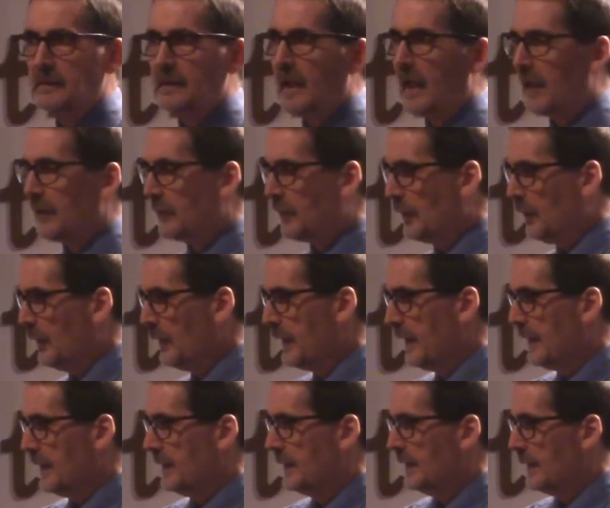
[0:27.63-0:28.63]
and
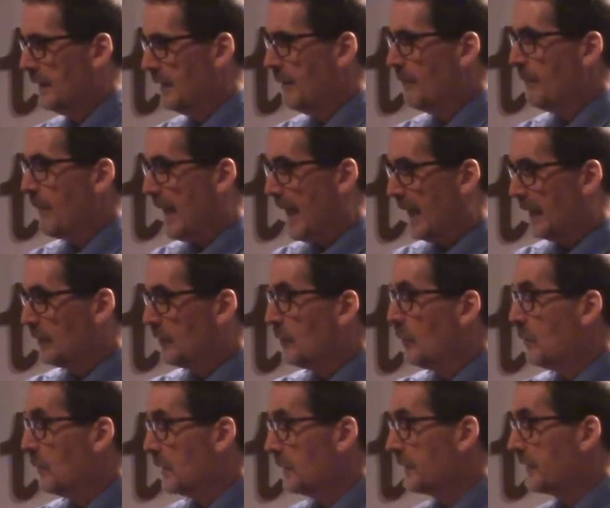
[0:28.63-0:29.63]
turning back
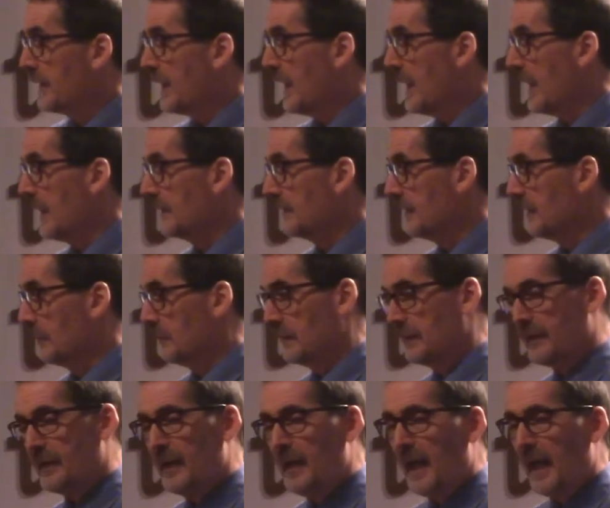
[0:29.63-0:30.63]
towards God. In other
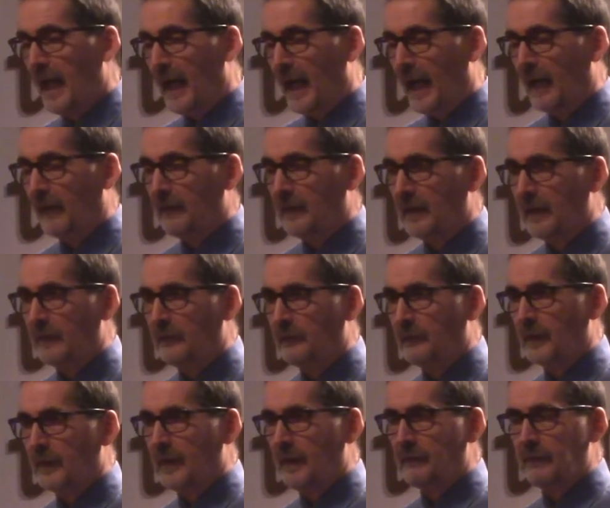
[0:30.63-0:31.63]
words, asking His
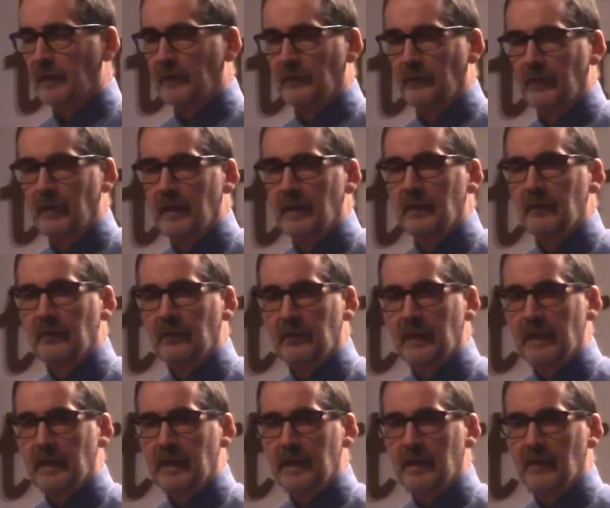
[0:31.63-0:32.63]
forgiveness,
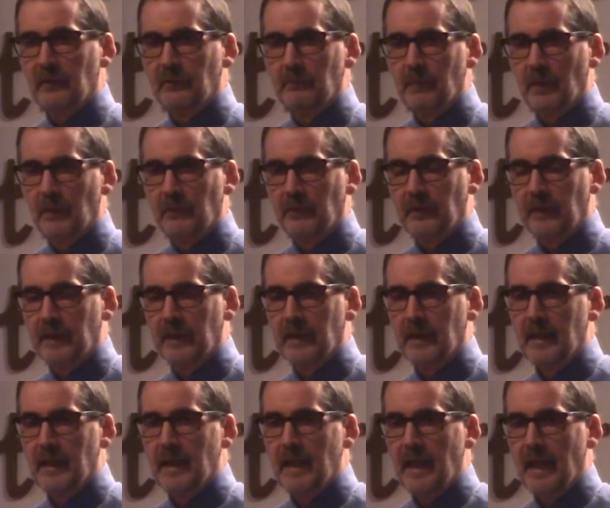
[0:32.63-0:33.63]
seeking His mercy,
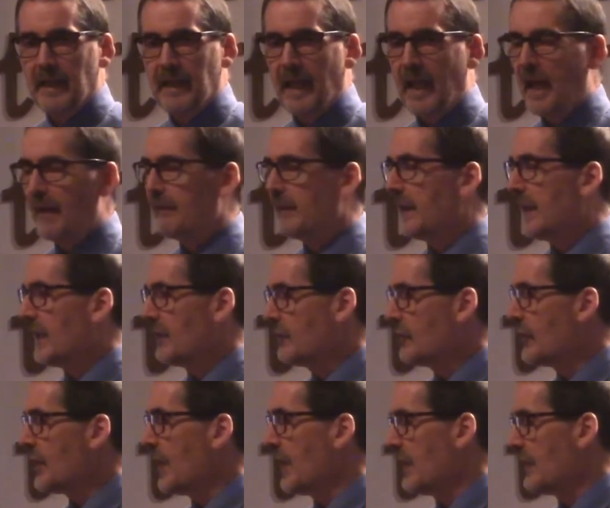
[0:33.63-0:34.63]
and having a
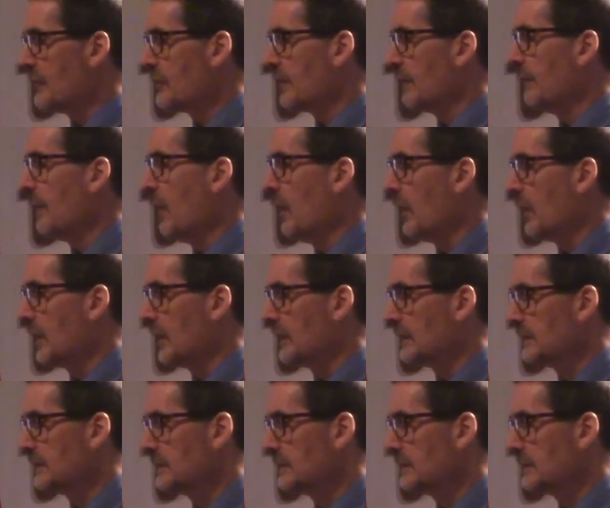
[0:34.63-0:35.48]
change of heart.